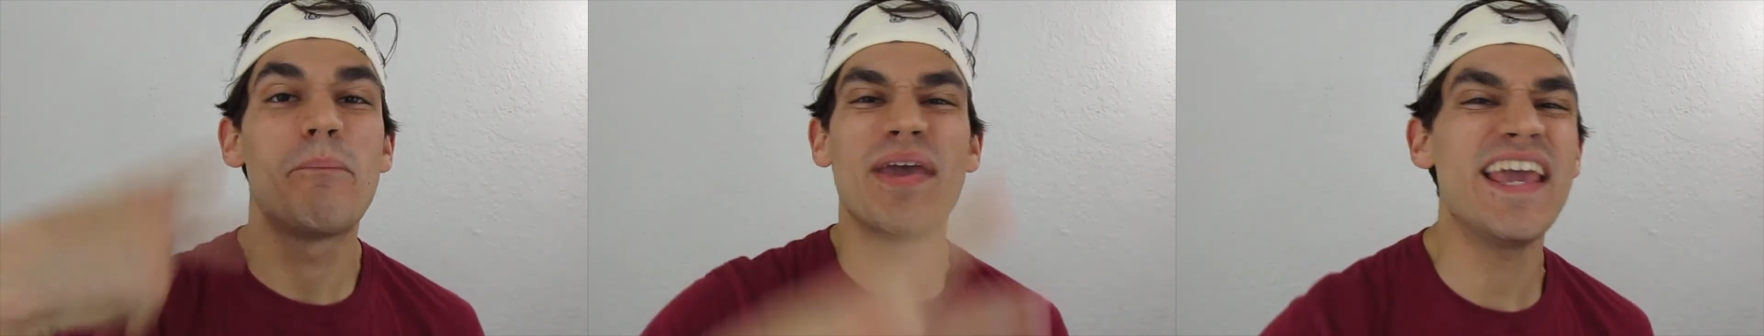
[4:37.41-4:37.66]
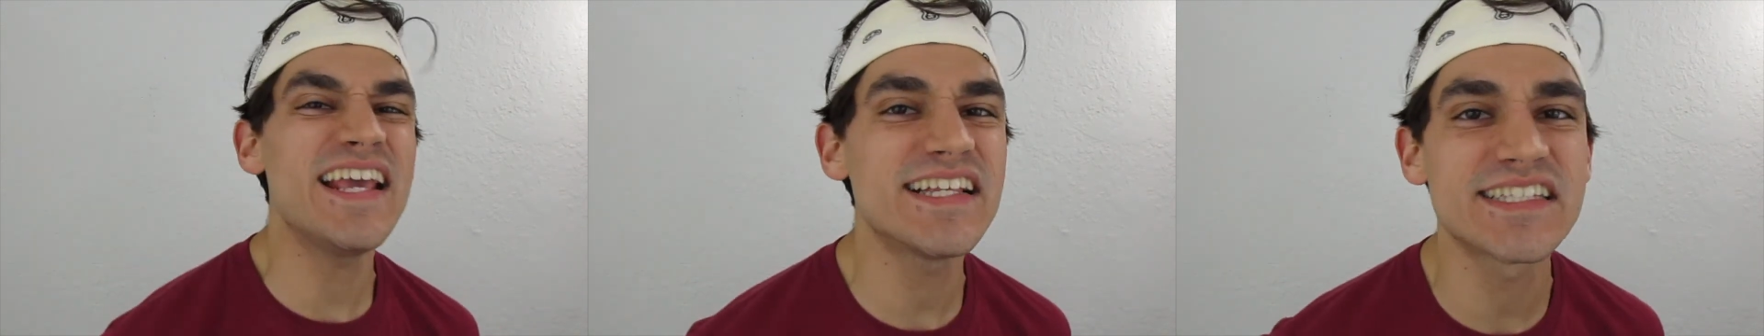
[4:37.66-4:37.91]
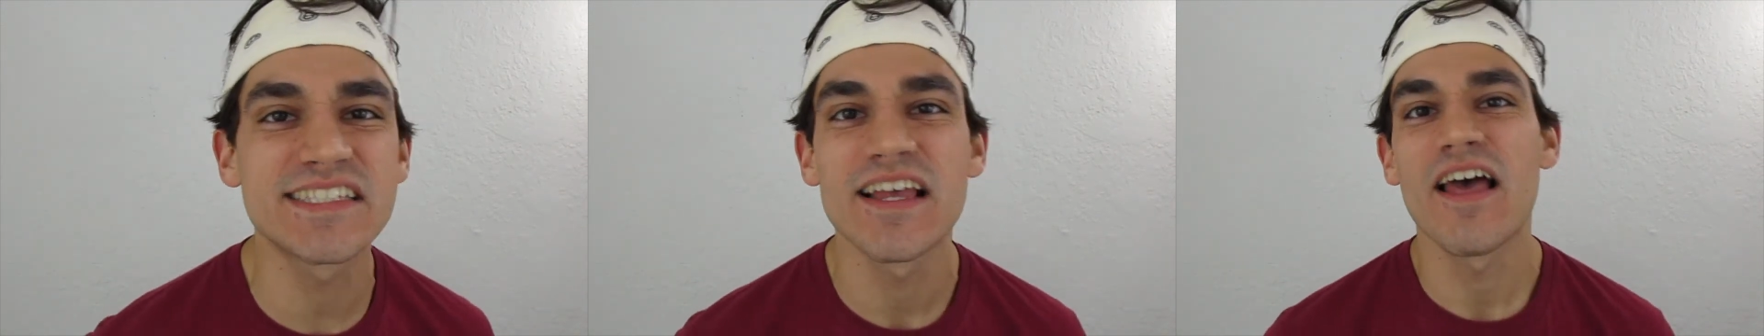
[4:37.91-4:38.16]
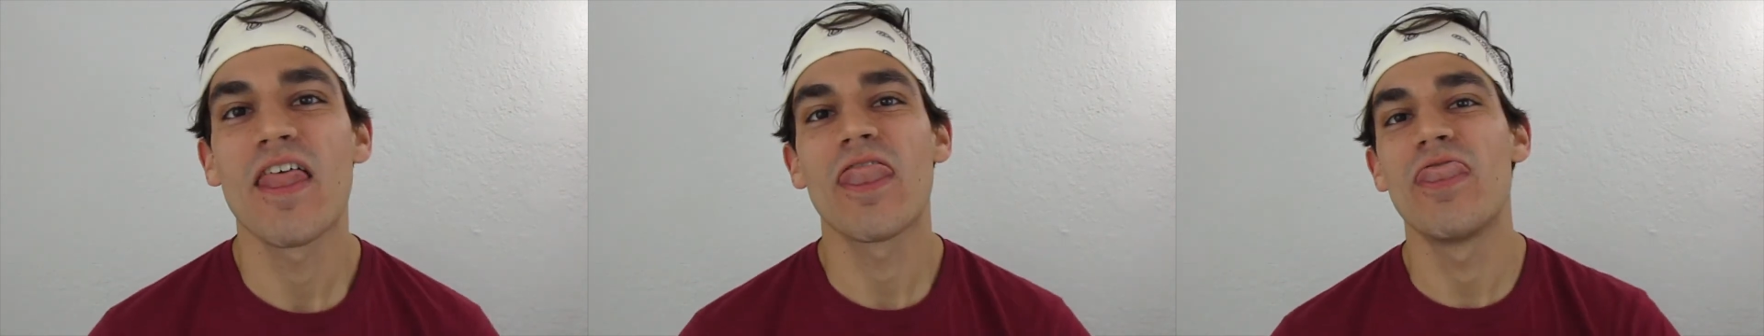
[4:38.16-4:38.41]
Peace
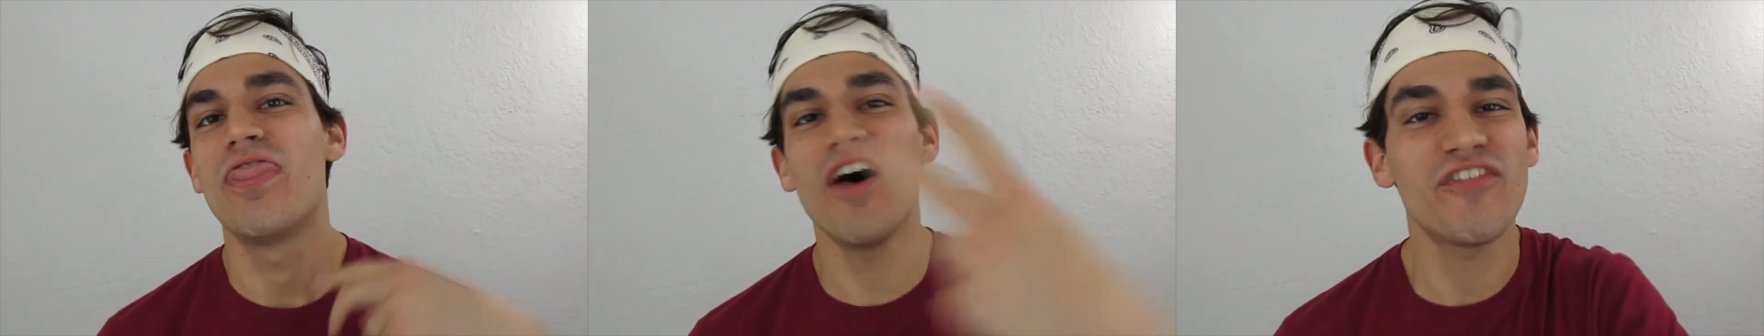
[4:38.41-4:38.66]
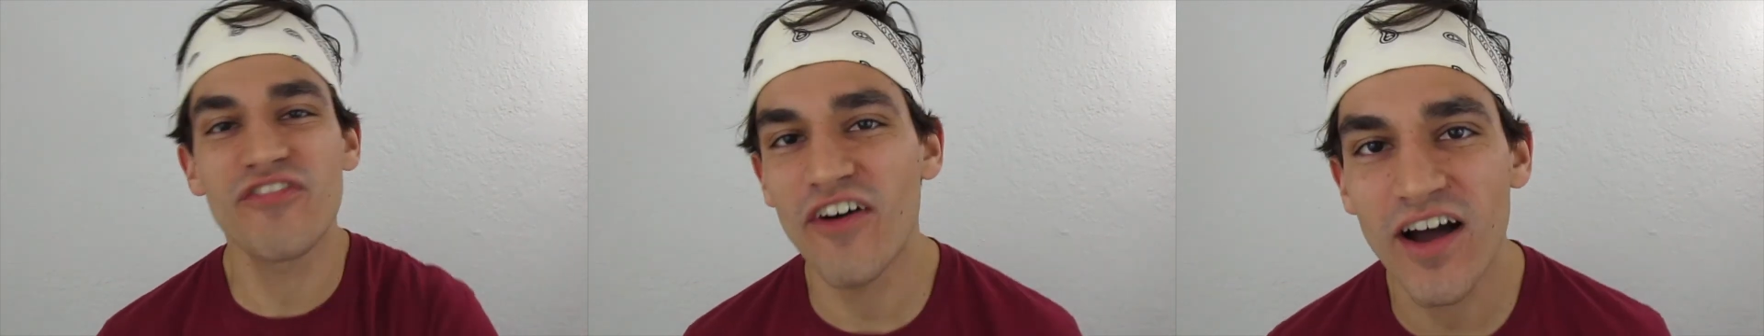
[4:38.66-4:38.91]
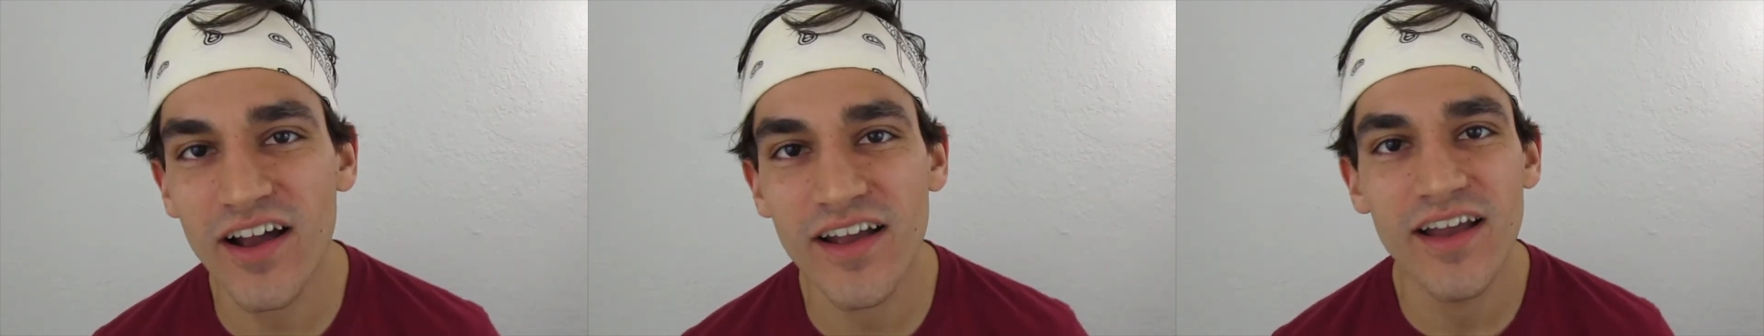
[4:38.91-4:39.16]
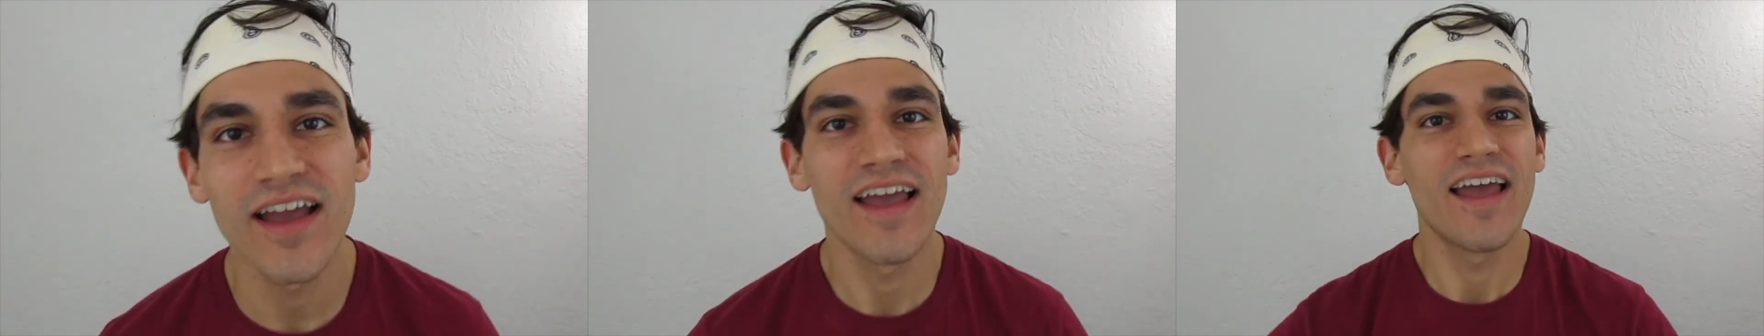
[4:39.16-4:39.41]
the fuck
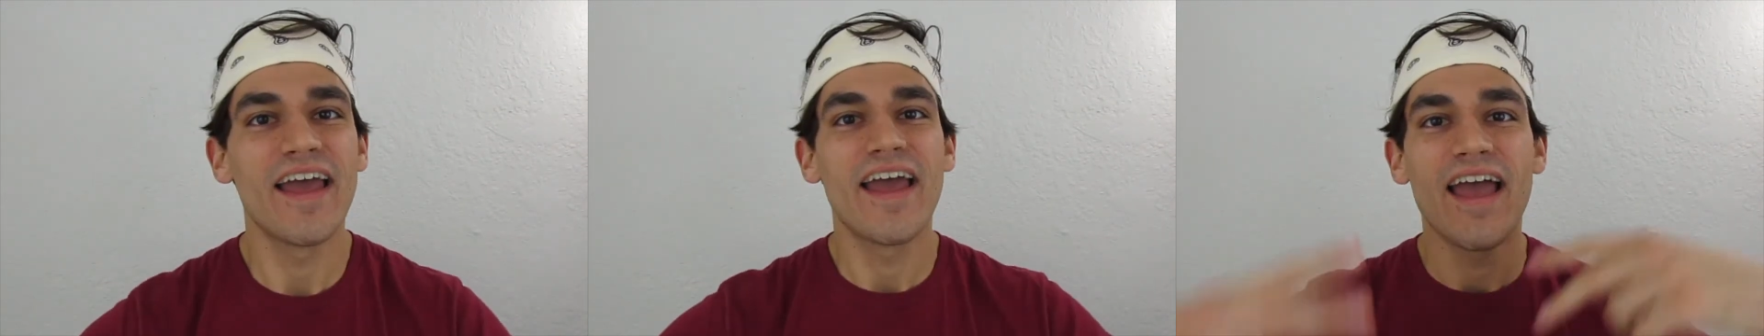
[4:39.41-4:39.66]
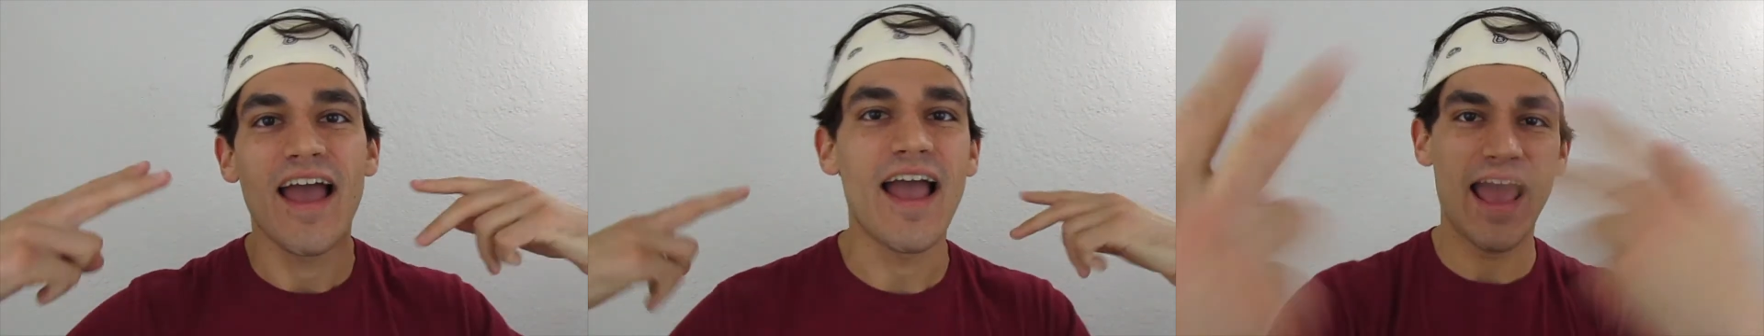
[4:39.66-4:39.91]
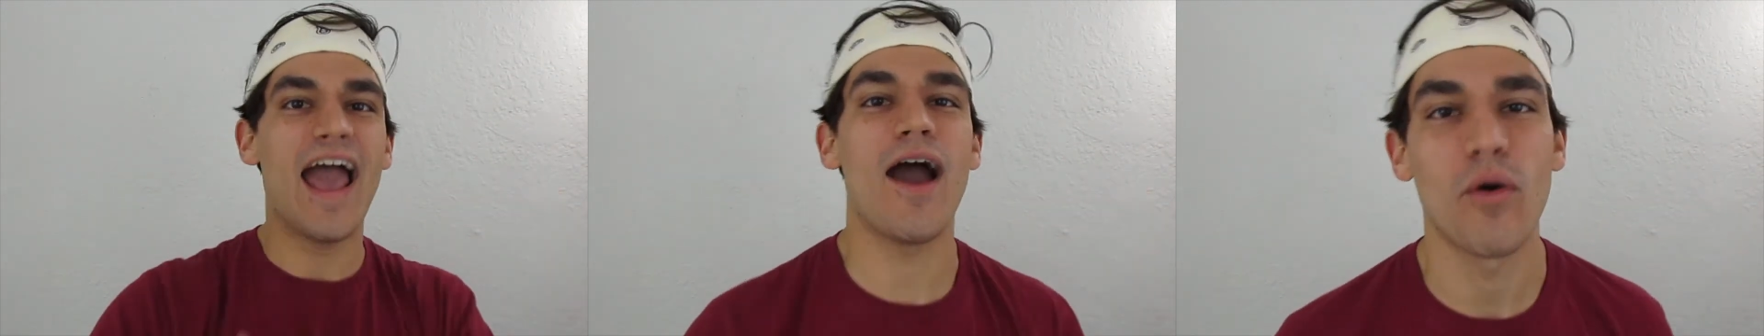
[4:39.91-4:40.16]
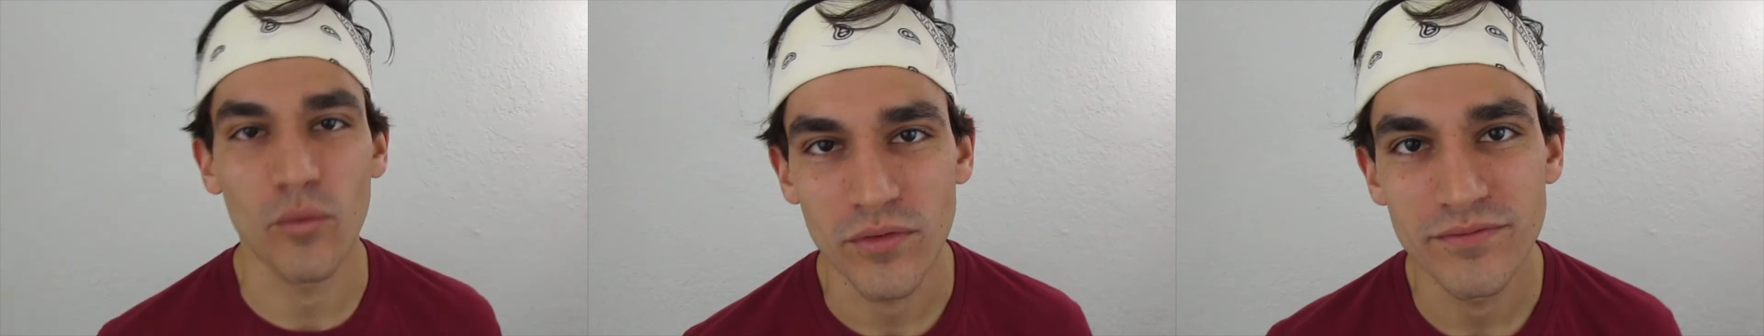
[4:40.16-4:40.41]

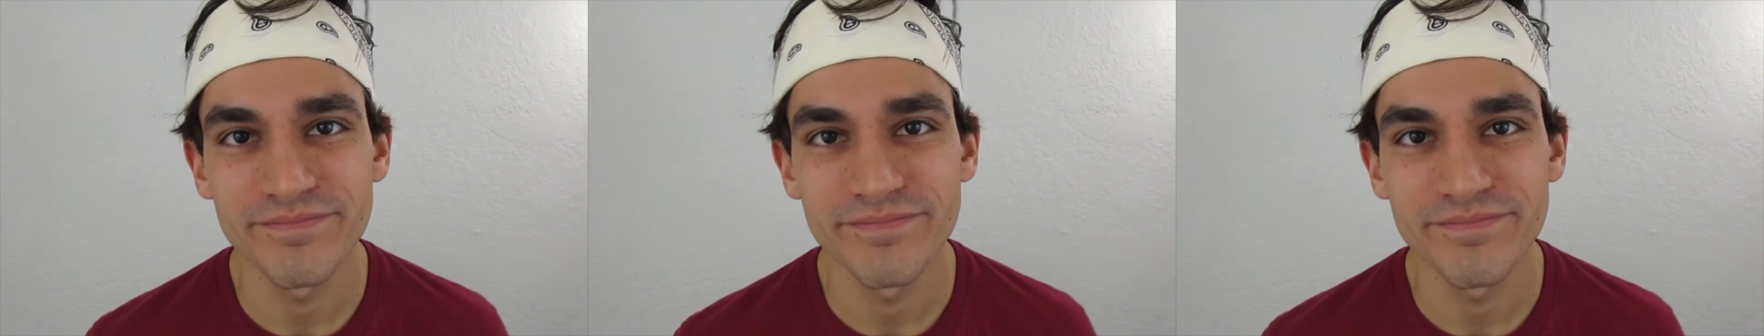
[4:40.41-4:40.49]
out.